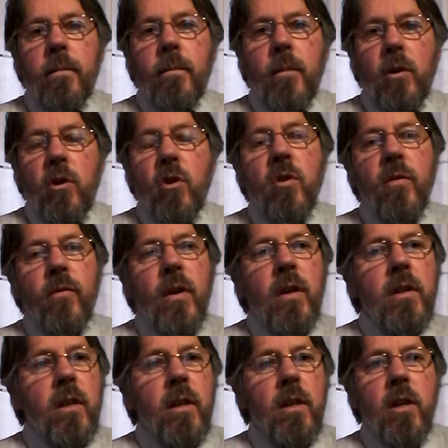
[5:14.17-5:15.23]

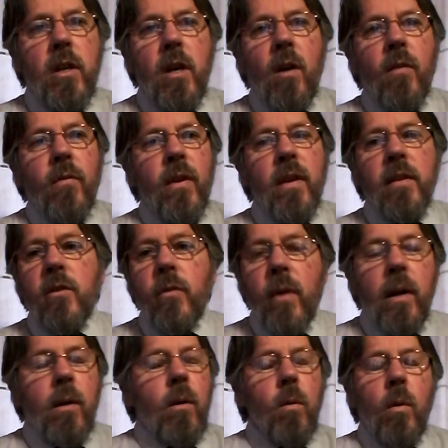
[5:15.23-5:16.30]
University of
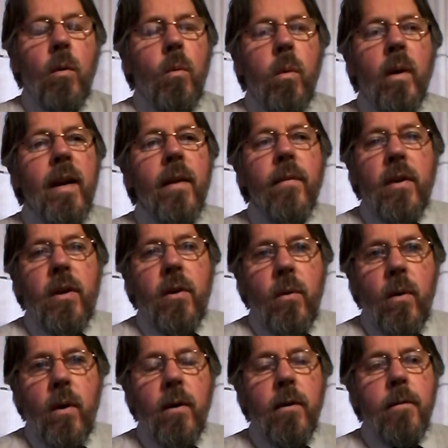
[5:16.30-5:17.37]
Israel or whatever you
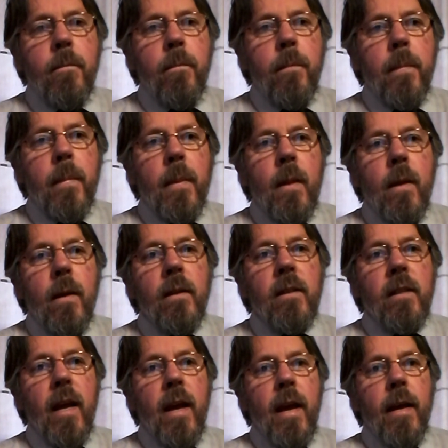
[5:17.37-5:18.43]
are,
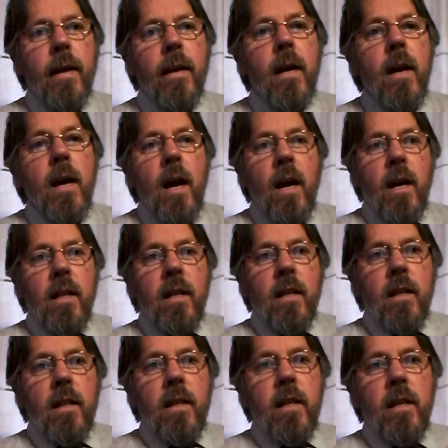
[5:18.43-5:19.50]
saying,
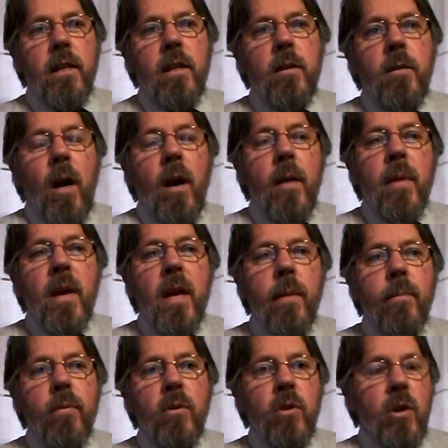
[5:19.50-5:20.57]
this is, I'm a
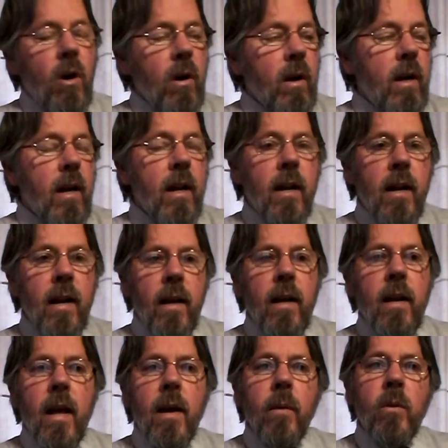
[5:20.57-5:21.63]
Hebrew scholar, a
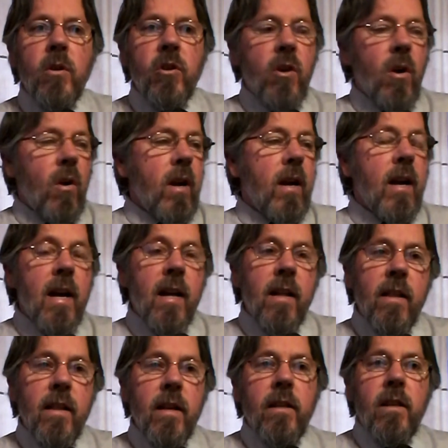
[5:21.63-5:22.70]
language scholar,
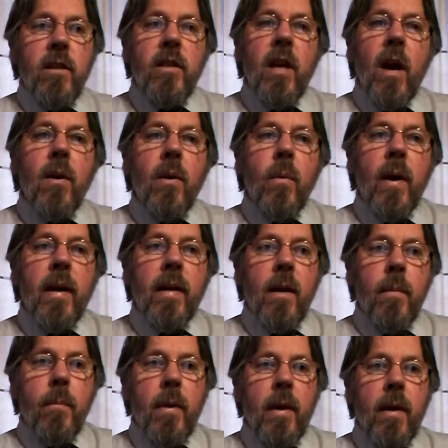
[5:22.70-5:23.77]
this is the only way it
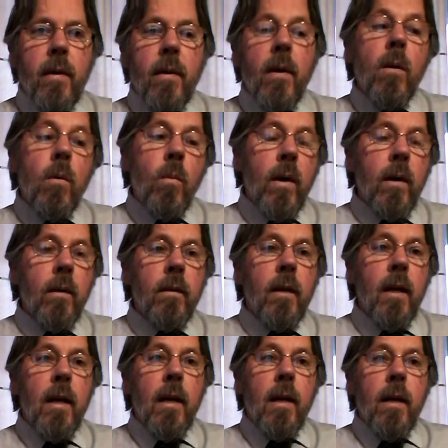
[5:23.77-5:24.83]
can be. Well,
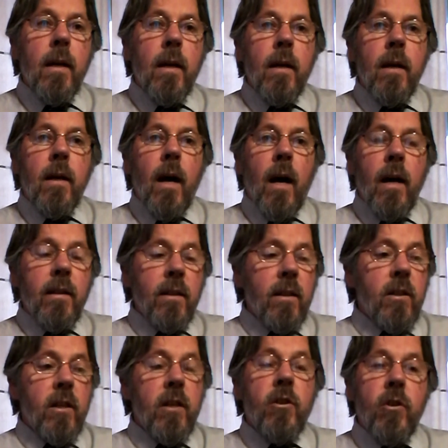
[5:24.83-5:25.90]
I
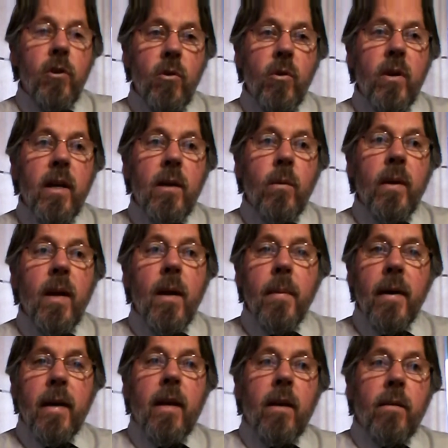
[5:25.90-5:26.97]
suggest you look at what
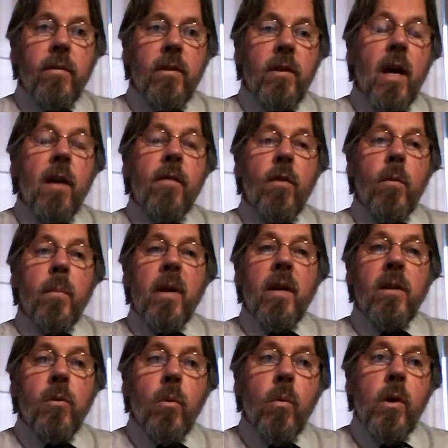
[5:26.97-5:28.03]
Abba gives from
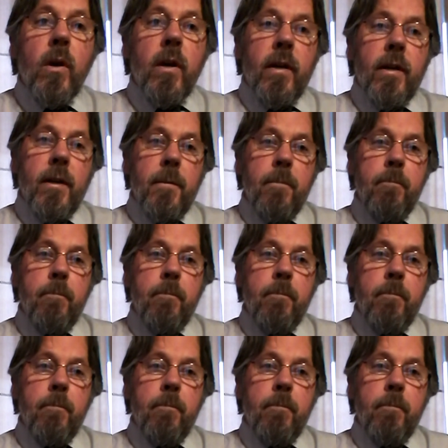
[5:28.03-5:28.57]
his word.